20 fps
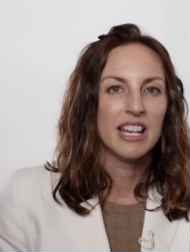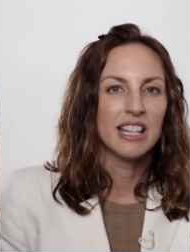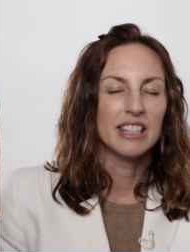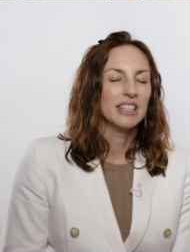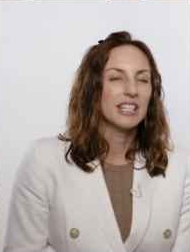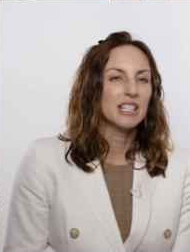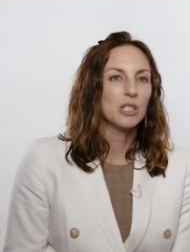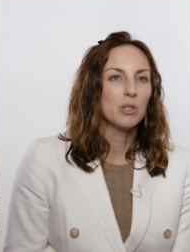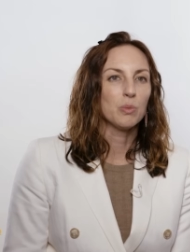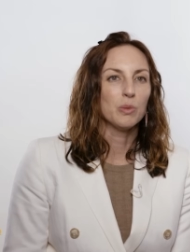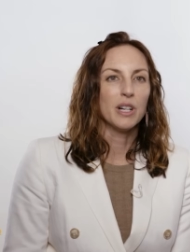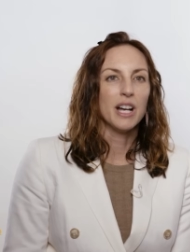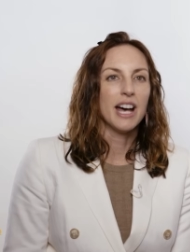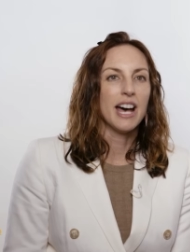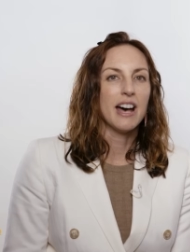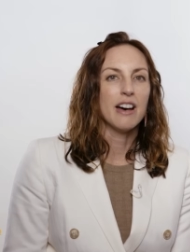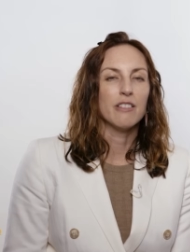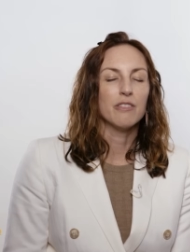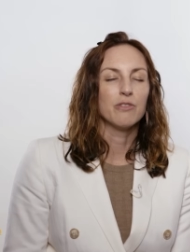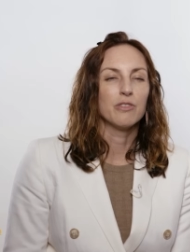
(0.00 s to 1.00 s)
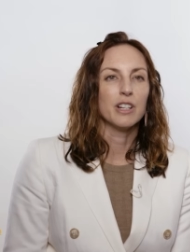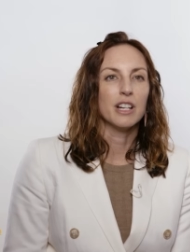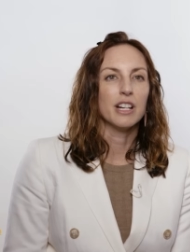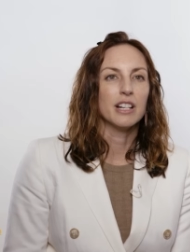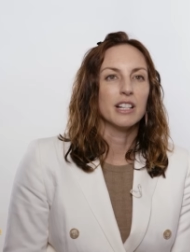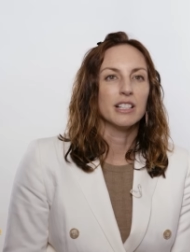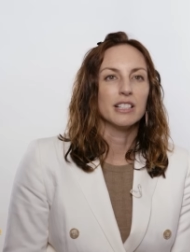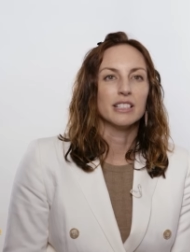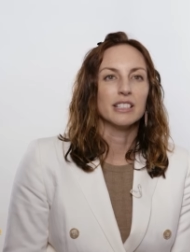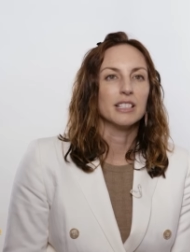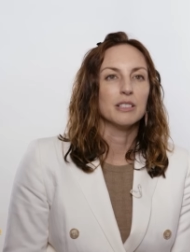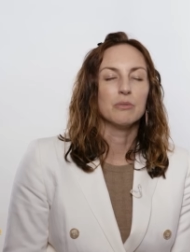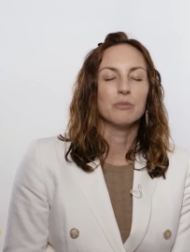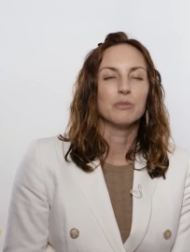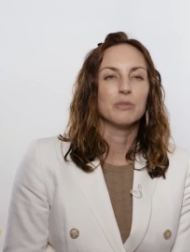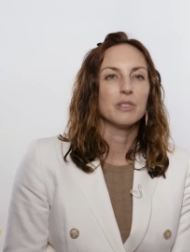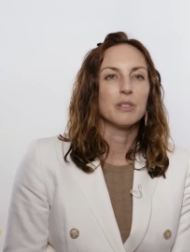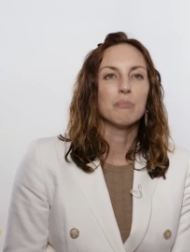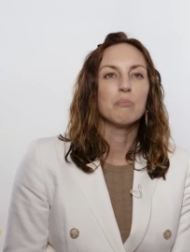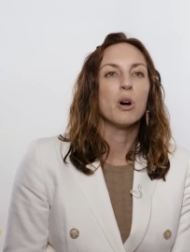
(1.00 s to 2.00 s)
this will have a,
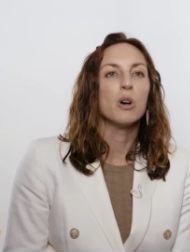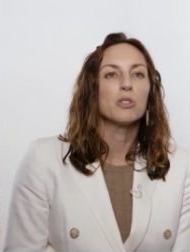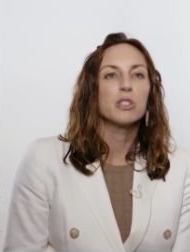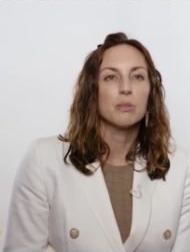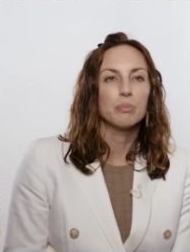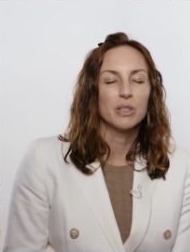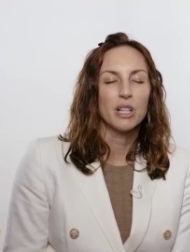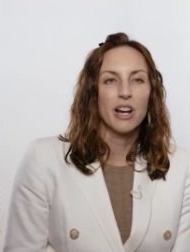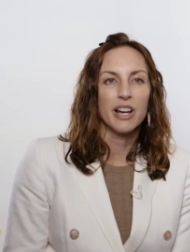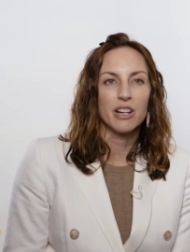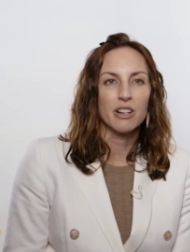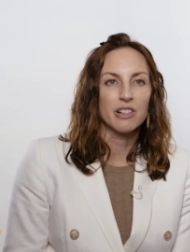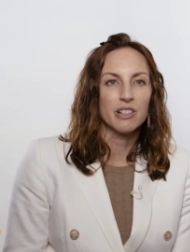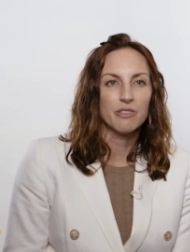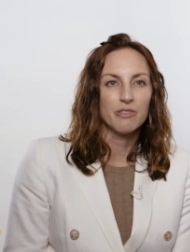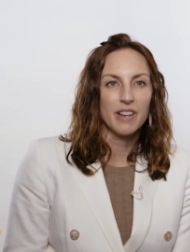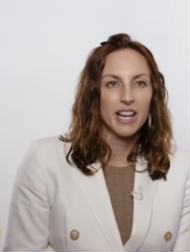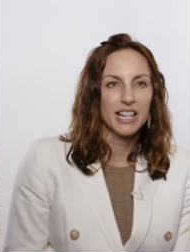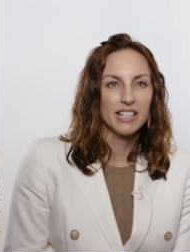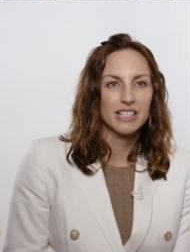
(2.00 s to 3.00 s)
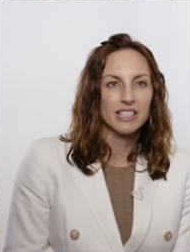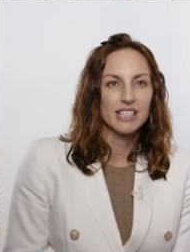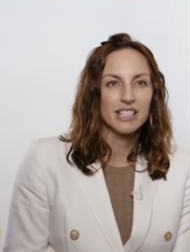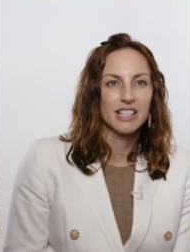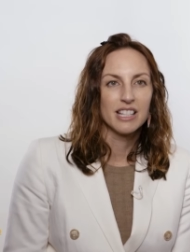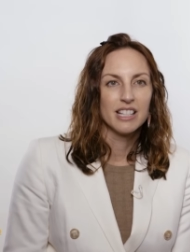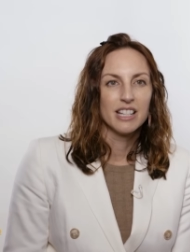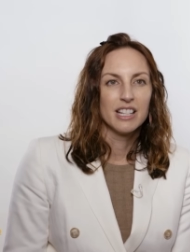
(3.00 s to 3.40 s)
multiplier effect.